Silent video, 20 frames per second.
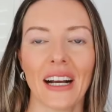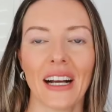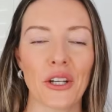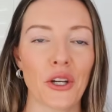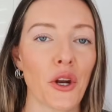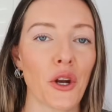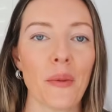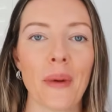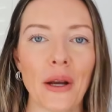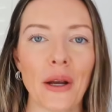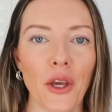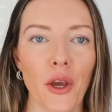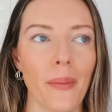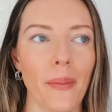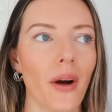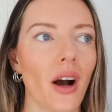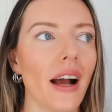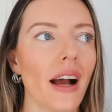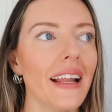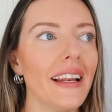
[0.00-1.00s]
I don't know about you,
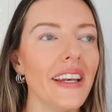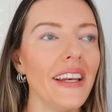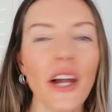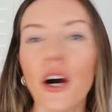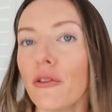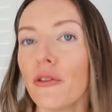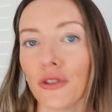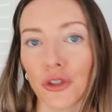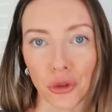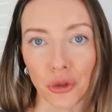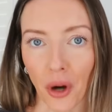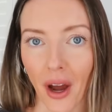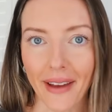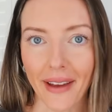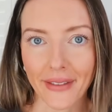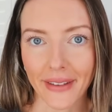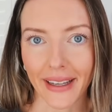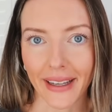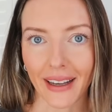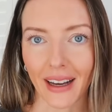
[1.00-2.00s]
but I love
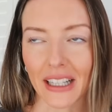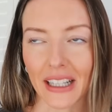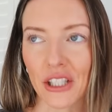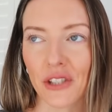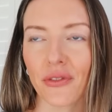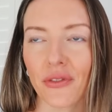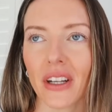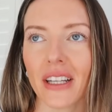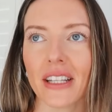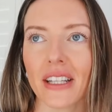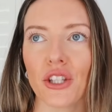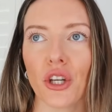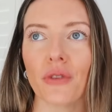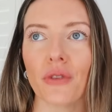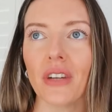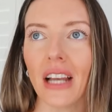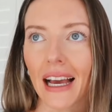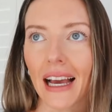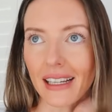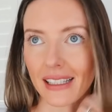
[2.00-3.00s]
driving. I just find it so
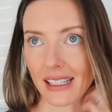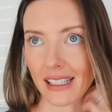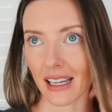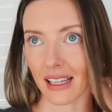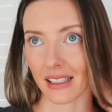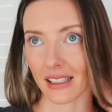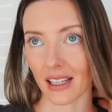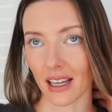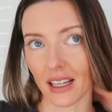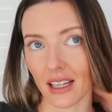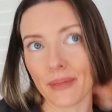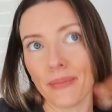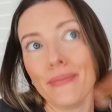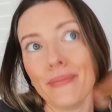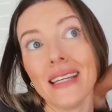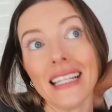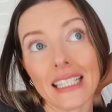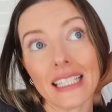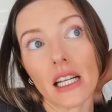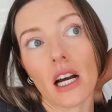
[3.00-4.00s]
relaxing. It's like
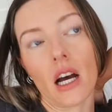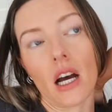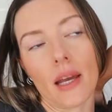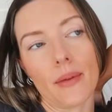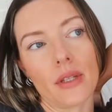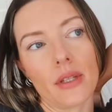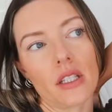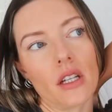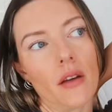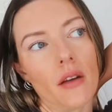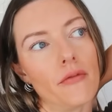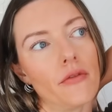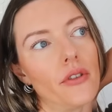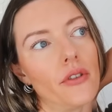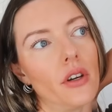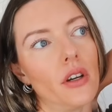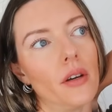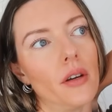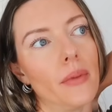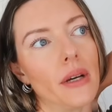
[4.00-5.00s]
me time. It's time
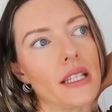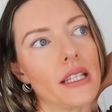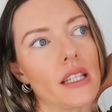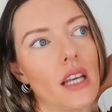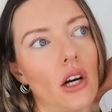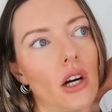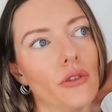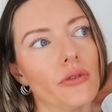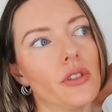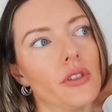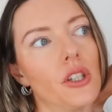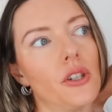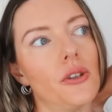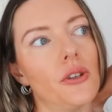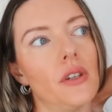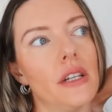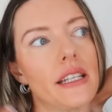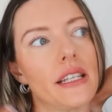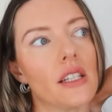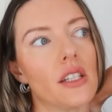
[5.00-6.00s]
for myself to
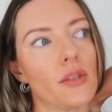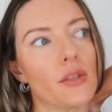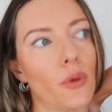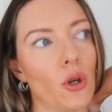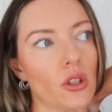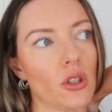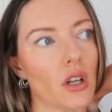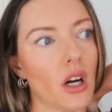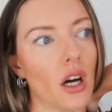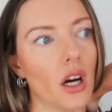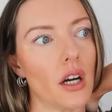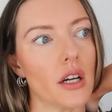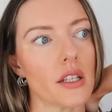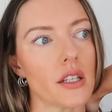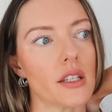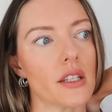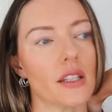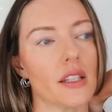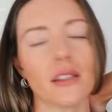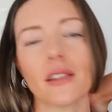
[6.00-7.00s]
listen to
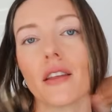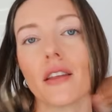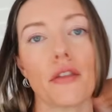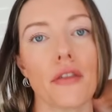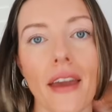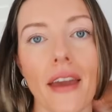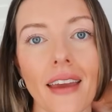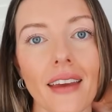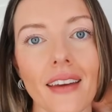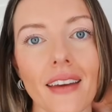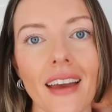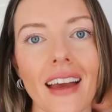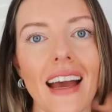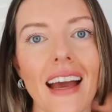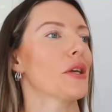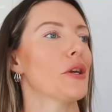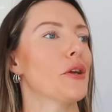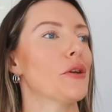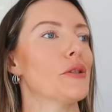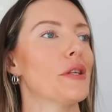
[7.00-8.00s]
podcasts and to think. I
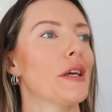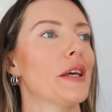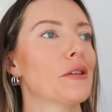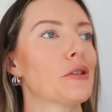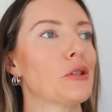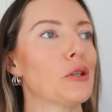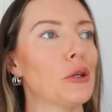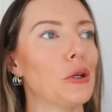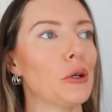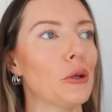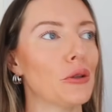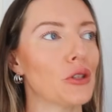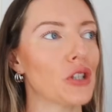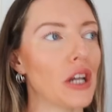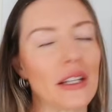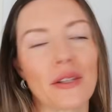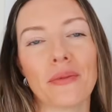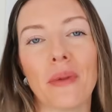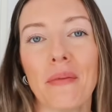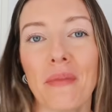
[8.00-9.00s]
use it to
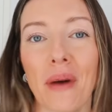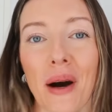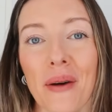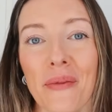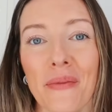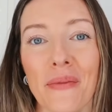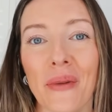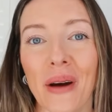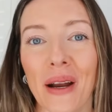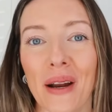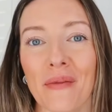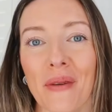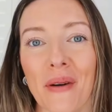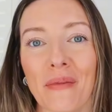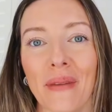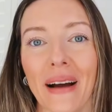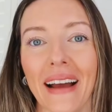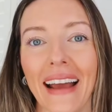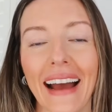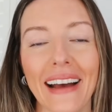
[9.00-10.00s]
chat to my mum when I'm on
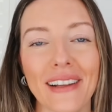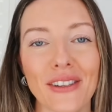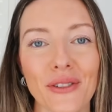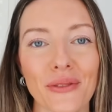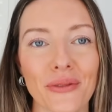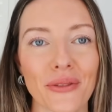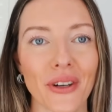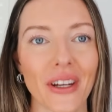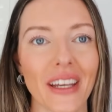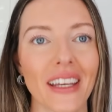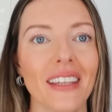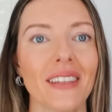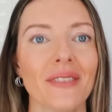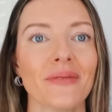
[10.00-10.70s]
my hands-free,